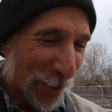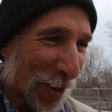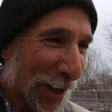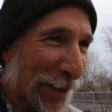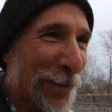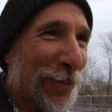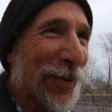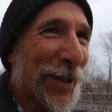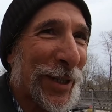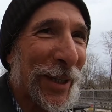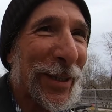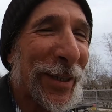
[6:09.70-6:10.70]
Quantum
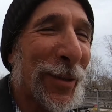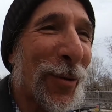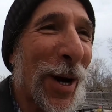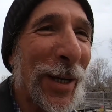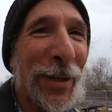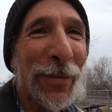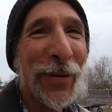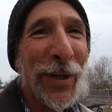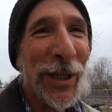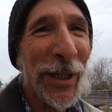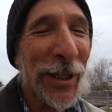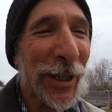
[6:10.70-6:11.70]
physics. Quantum
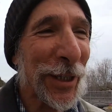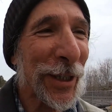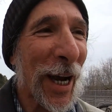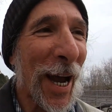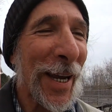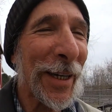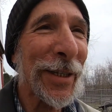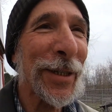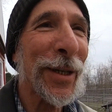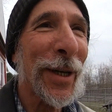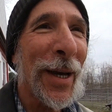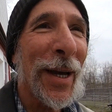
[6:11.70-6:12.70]
physicists,
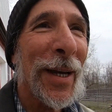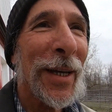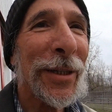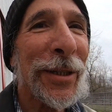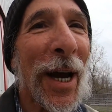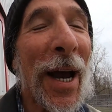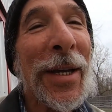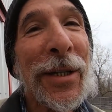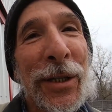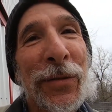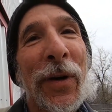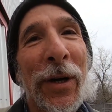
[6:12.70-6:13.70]
science. The science
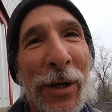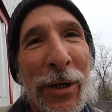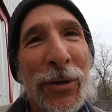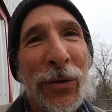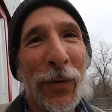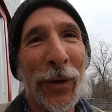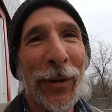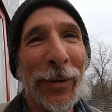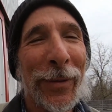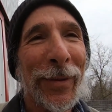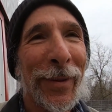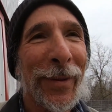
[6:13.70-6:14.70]
is very useful.
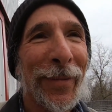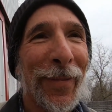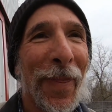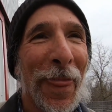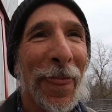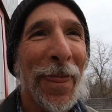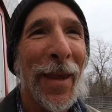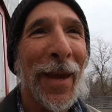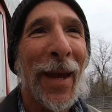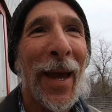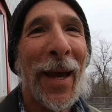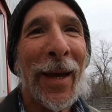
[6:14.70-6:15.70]

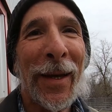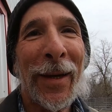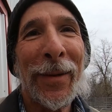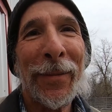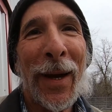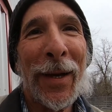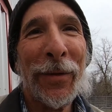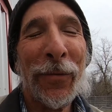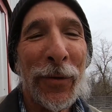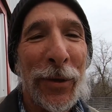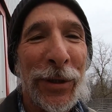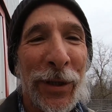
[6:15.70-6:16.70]
And the
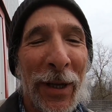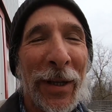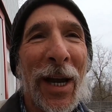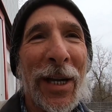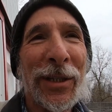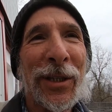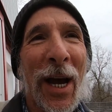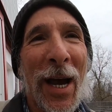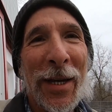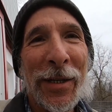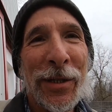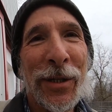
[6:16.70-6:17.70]
first thing that
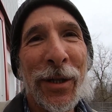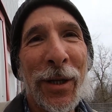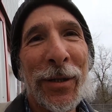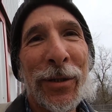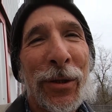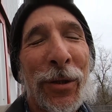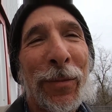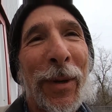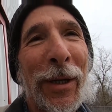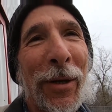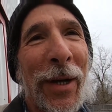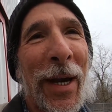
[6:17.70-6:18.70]
science should be
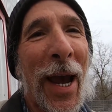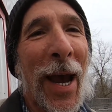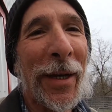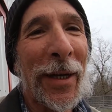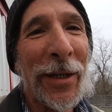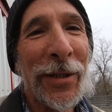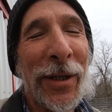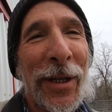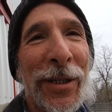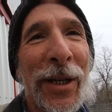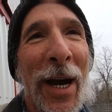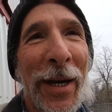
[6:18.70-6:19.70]
looking at is the
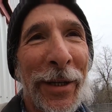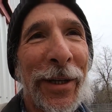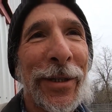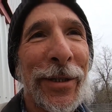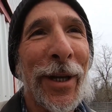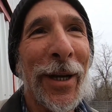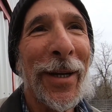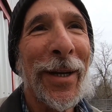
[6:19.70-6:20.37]
scientist.